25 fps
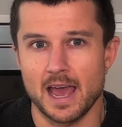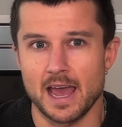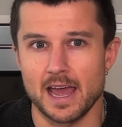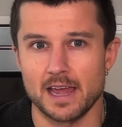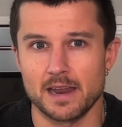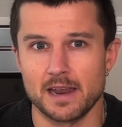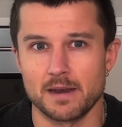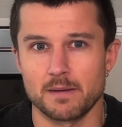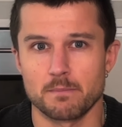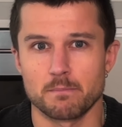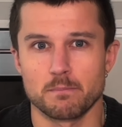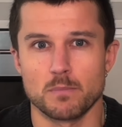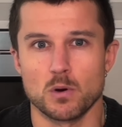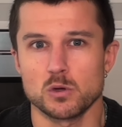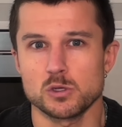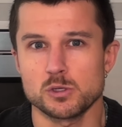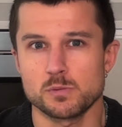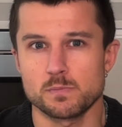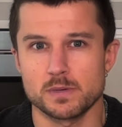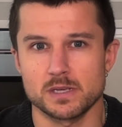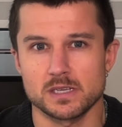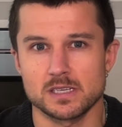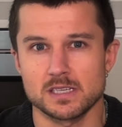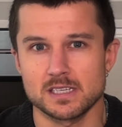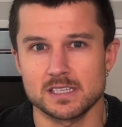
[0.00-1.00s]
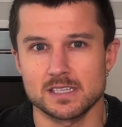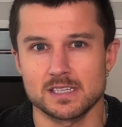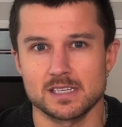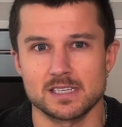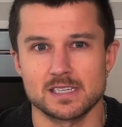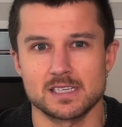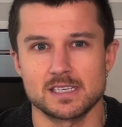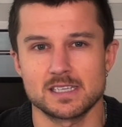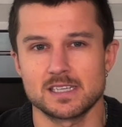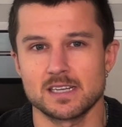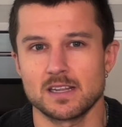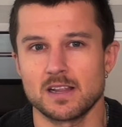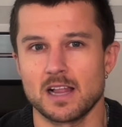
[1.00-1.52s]
And most
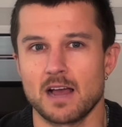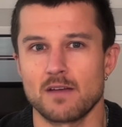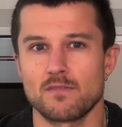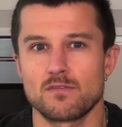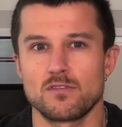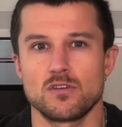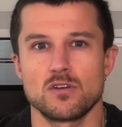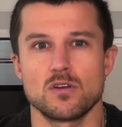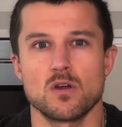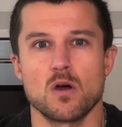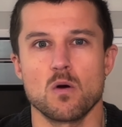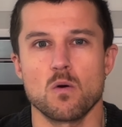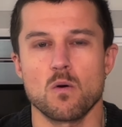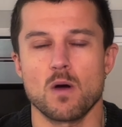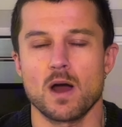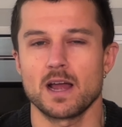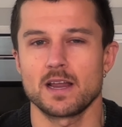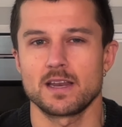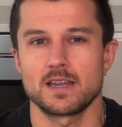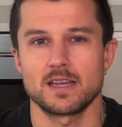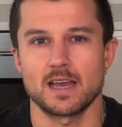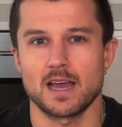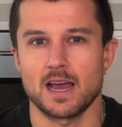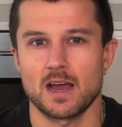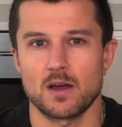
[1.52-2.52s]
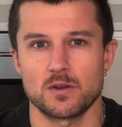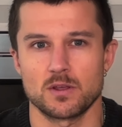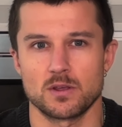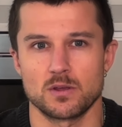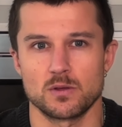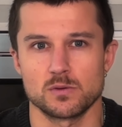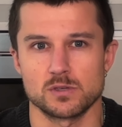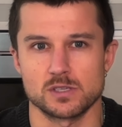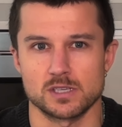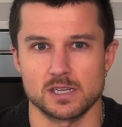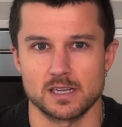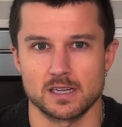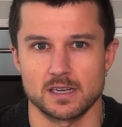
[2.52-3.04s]
businesses still have no idea how to
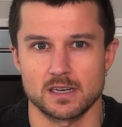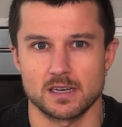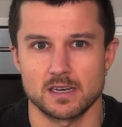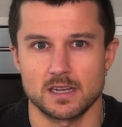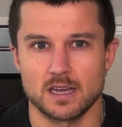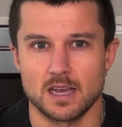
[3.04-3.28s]
use it.